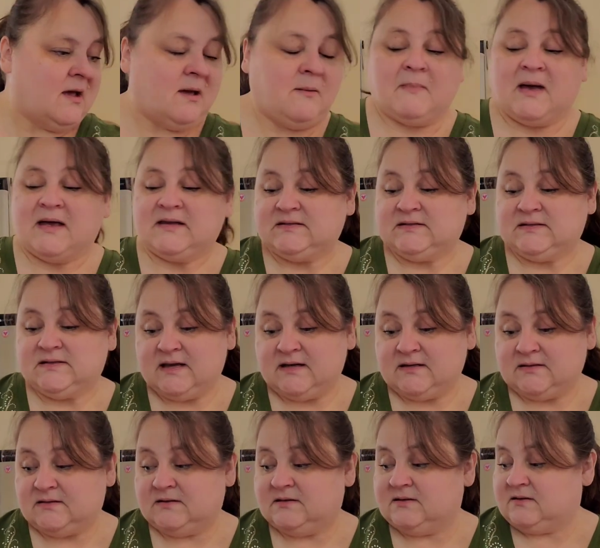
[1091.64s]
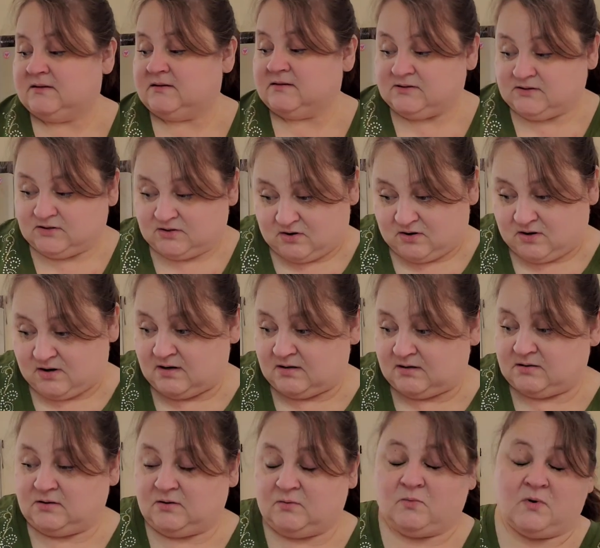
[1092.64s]
My sixth
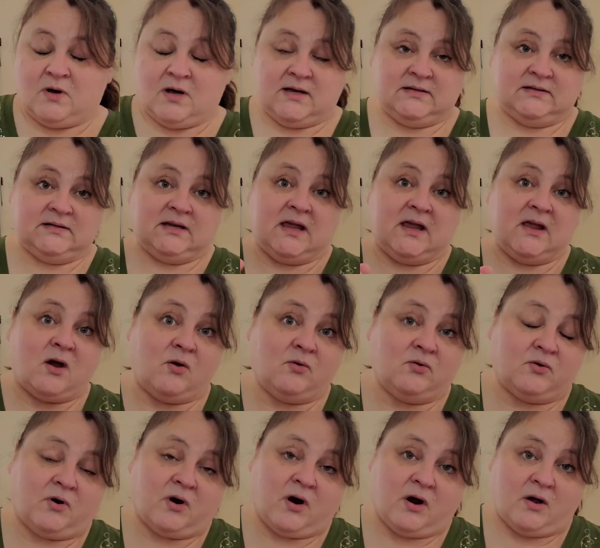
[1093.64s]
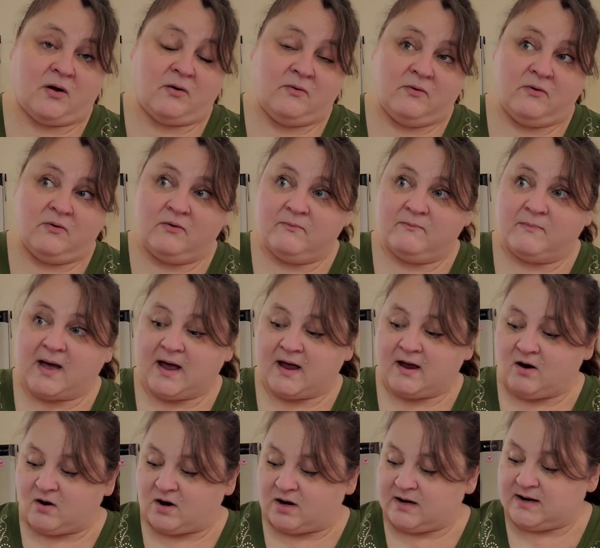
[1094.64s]
start was Ye Old Crow by
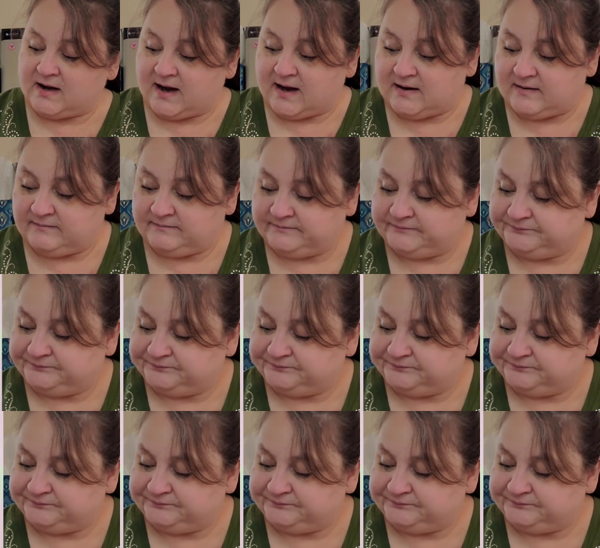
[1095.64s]
Heart and Hand.